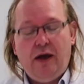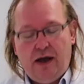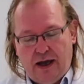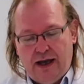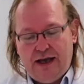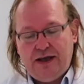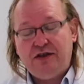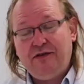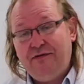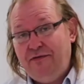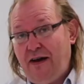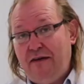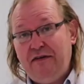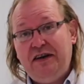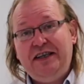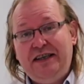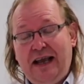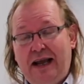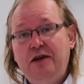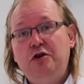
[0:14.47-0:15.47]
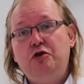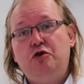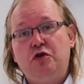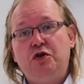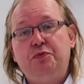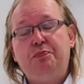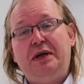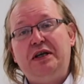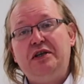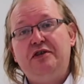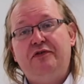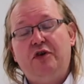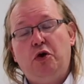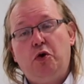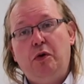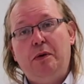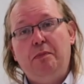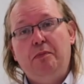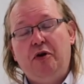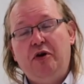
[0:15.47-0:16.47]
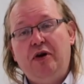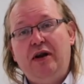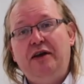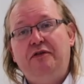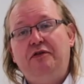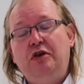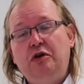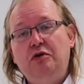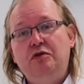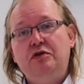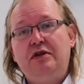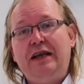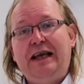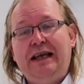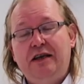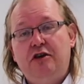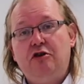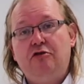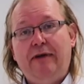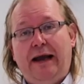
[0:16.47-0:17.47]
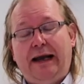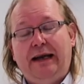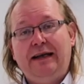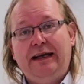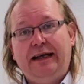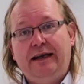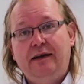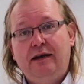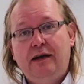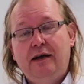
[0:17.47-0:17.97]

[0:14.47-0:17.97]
It's a very dangerous piece of equipment if used incorrectly,